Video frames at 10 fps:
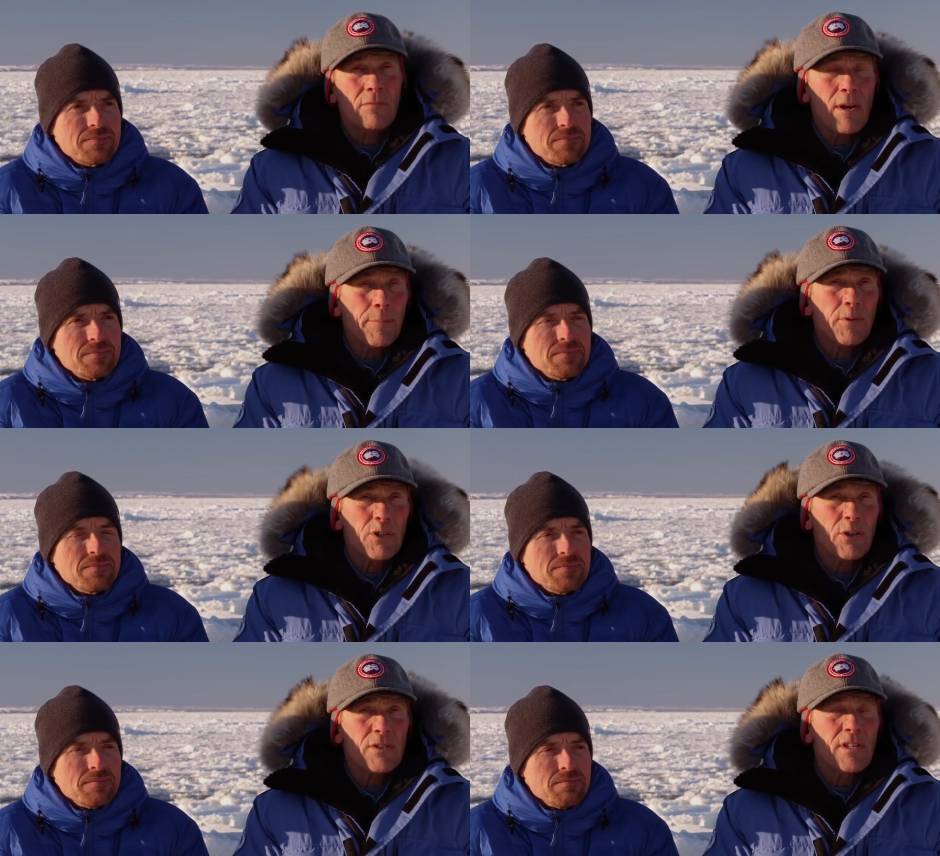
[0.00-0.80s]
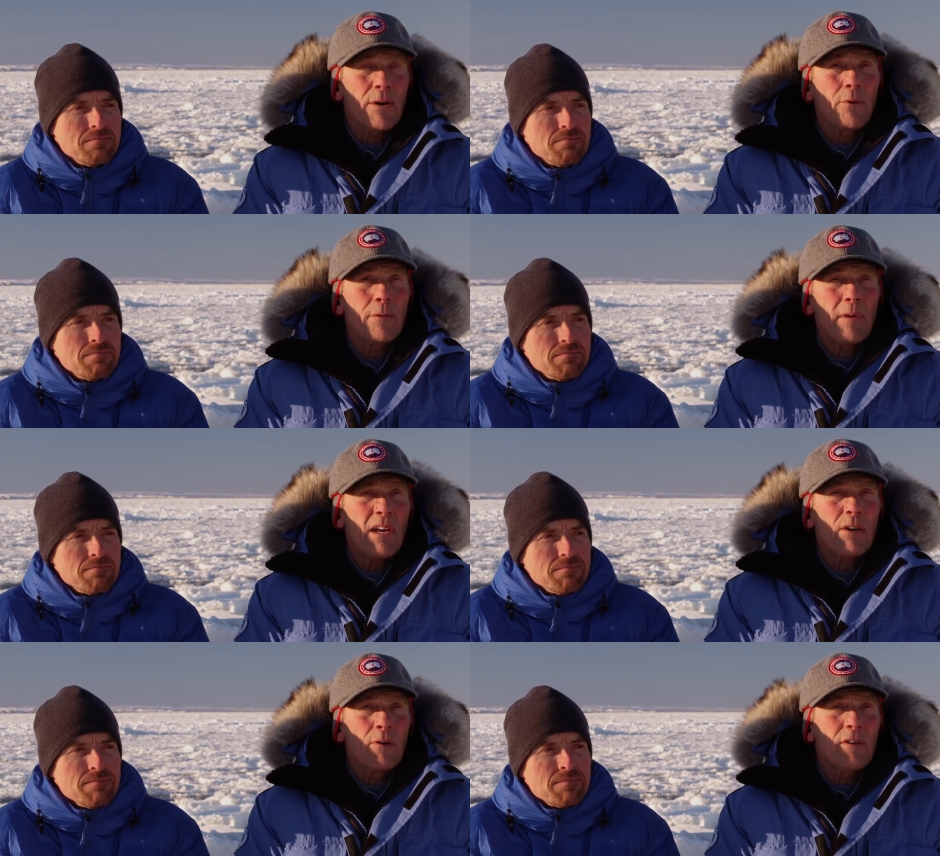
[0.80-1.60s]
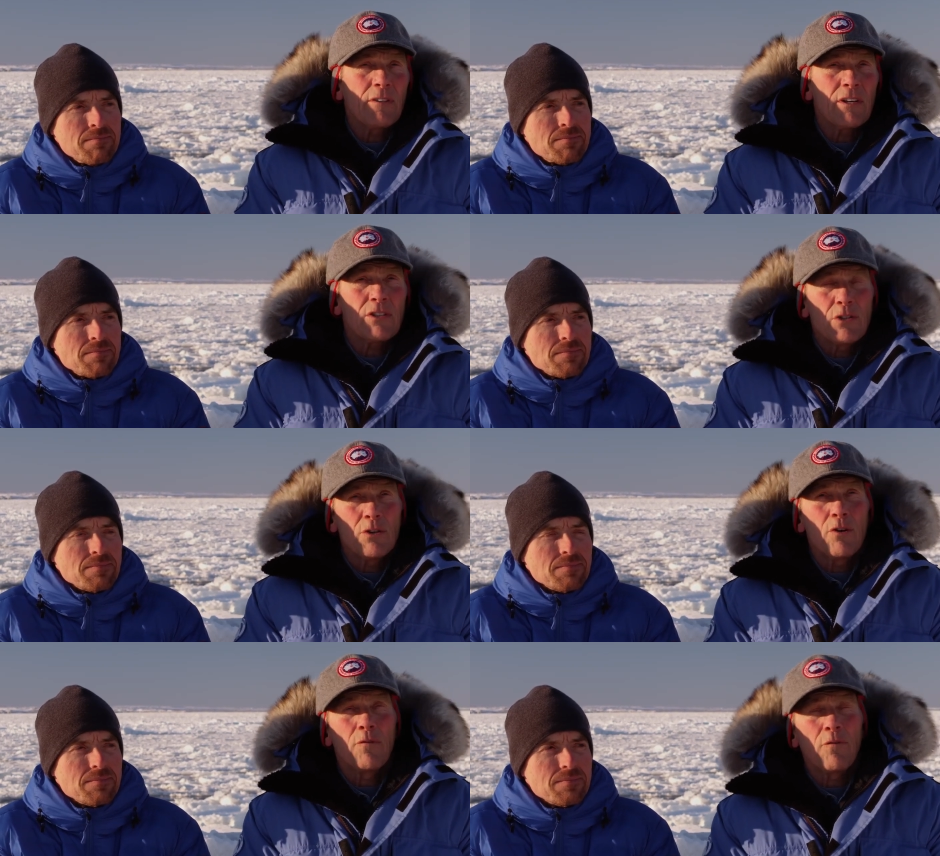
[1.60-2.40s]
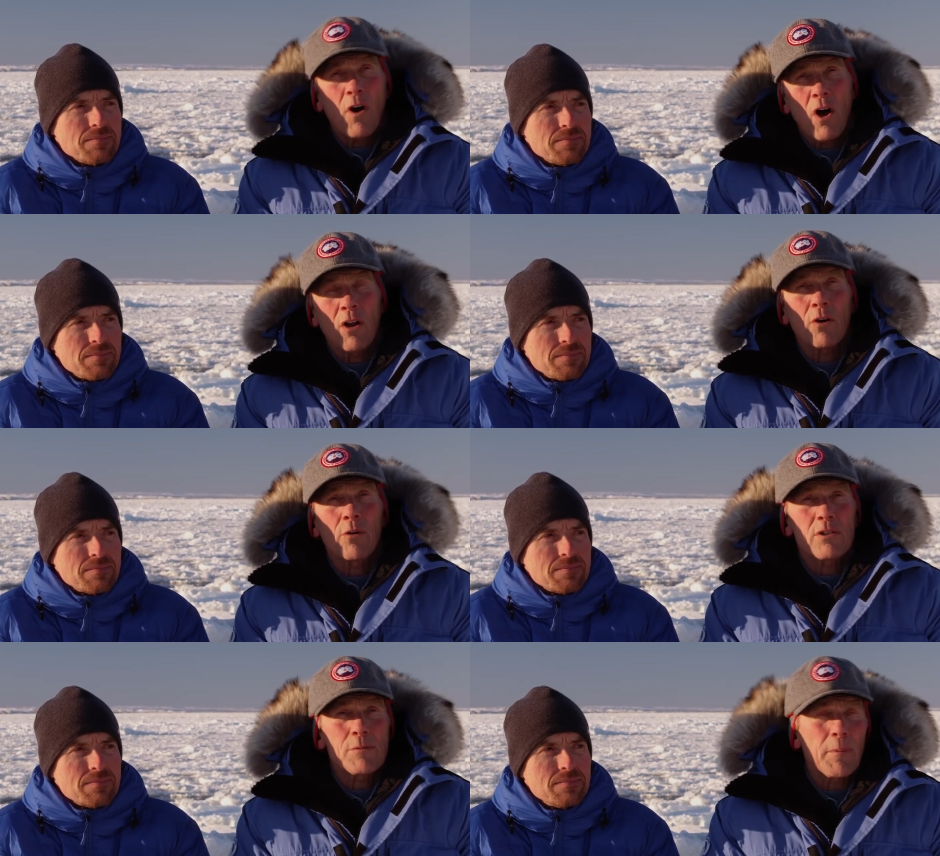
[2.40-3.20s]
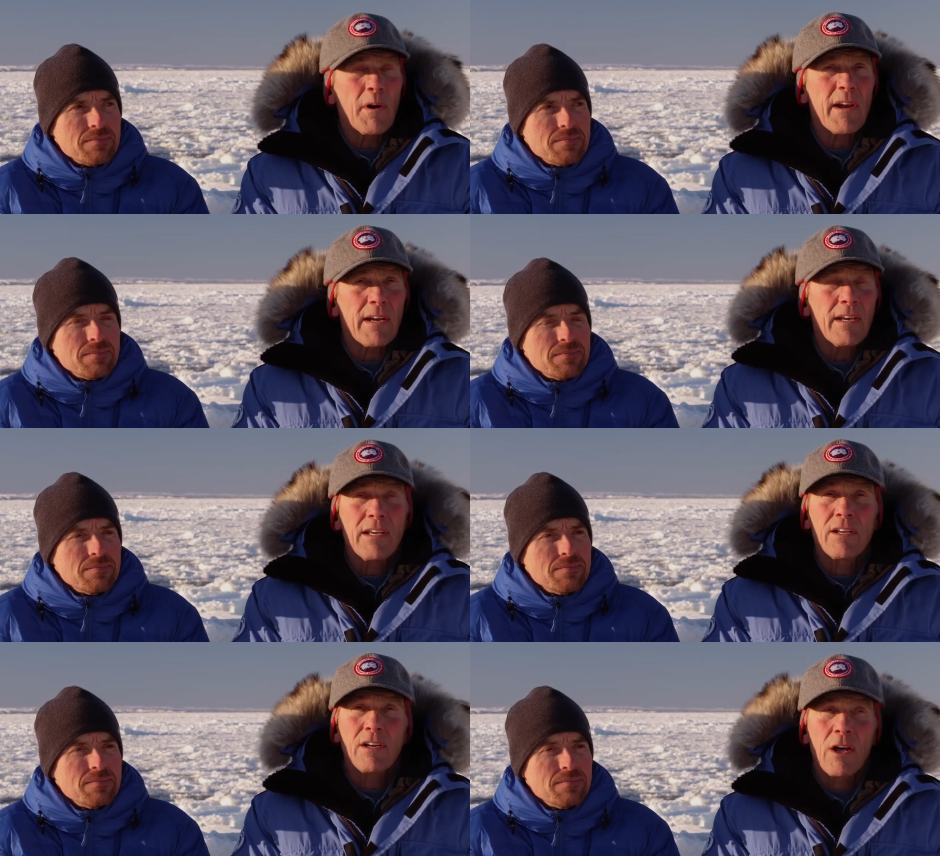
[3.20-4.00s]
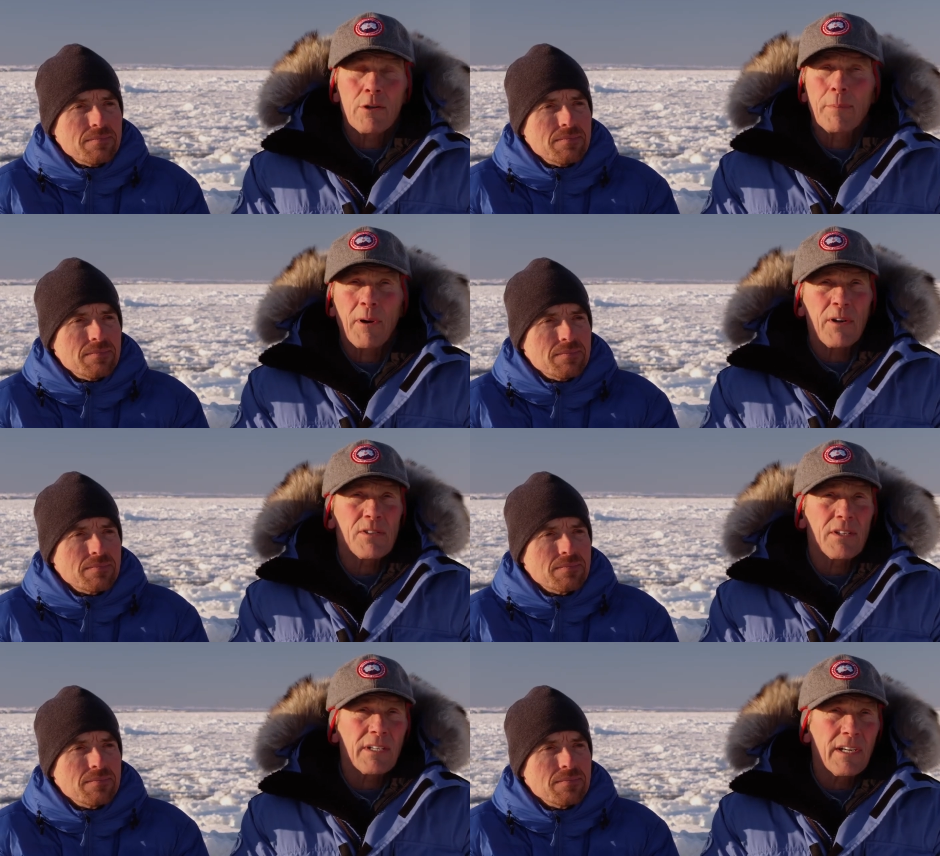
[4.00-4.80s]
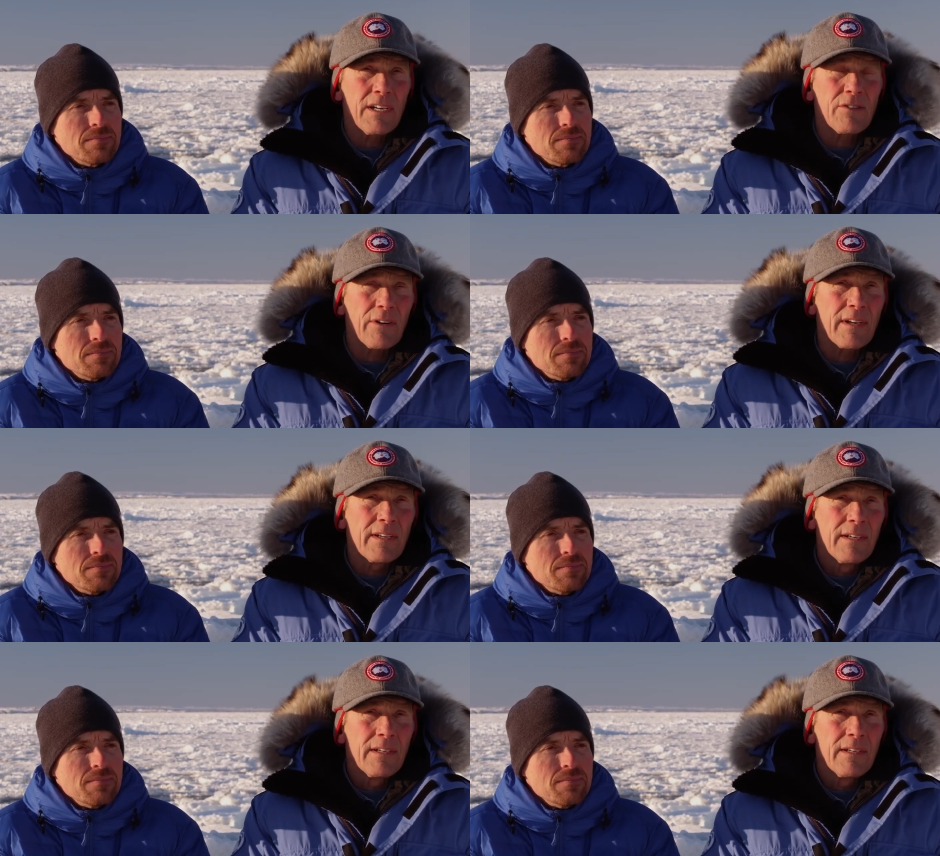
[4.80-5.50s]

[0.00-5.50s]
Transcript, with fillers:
Speaker 1: temperatures that would be equivalent to fall or spring in other parts of the country.